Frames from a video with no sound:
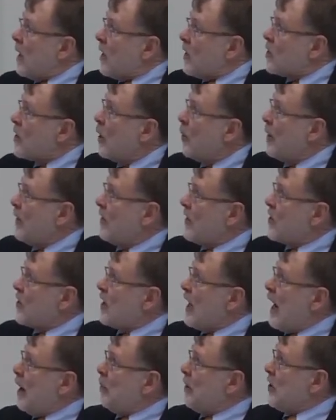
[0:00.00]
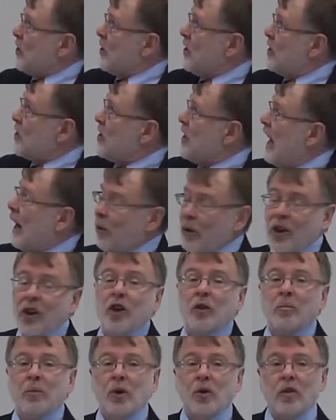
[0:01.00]
So we've established this. Now we're going
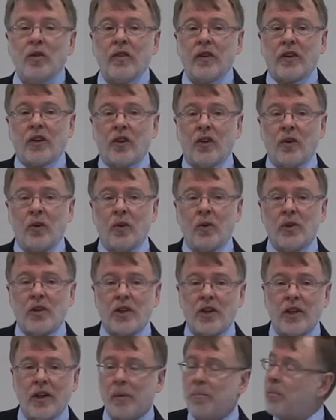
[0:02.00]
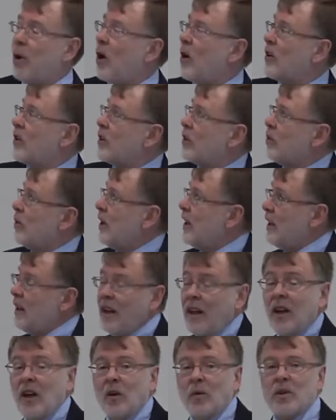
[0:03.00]
to move to part 3,
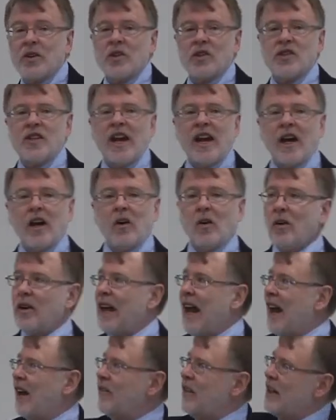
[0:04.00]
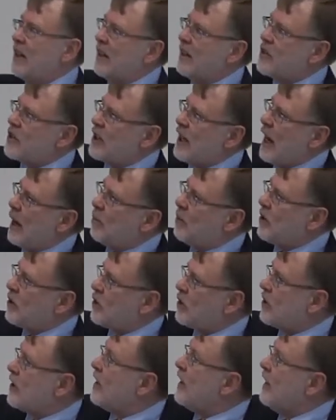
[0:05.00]
which is now having
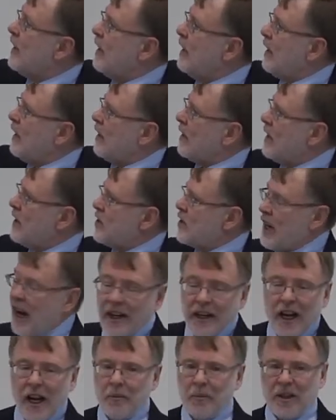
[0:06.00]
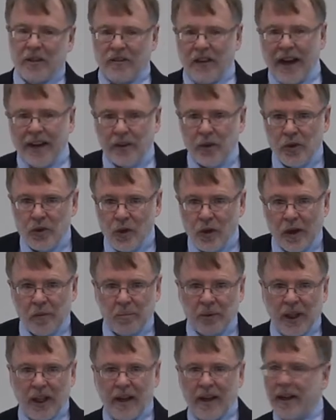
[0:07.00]
established these dynamic factors are at
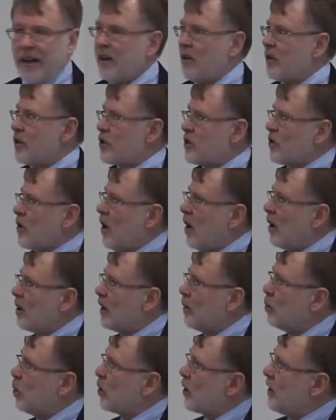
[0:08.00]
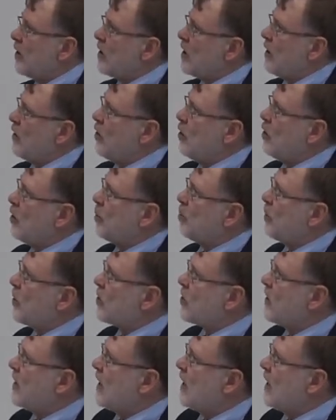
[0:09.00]
play, are strong, and will continue to push